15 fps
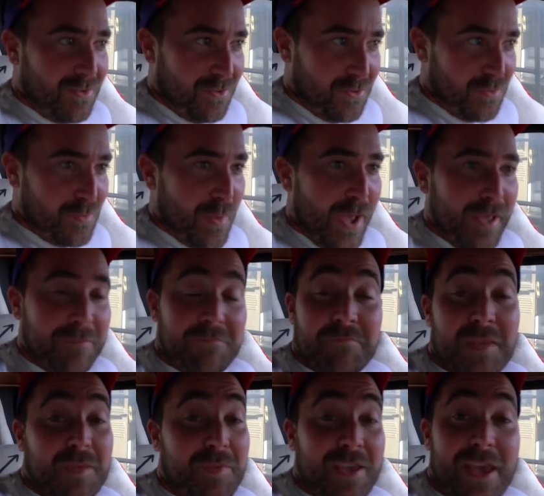you might
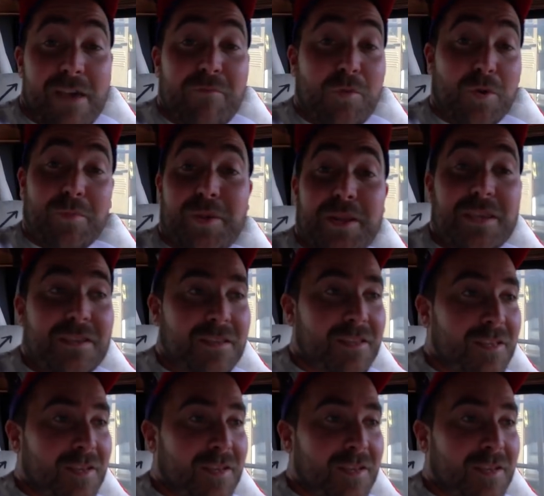maybe have more money.